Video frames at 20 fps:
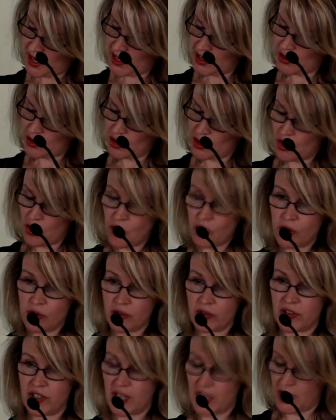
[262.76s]
And at the core
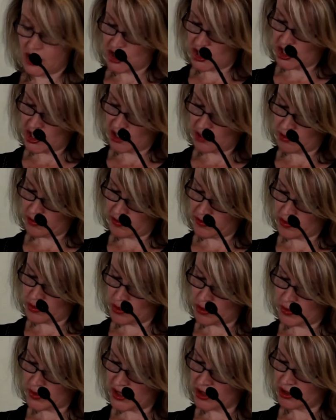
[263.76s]
of the aged care
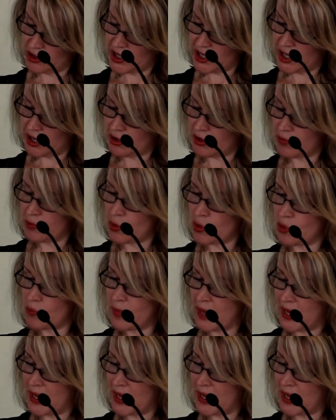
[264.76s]
reforms are a more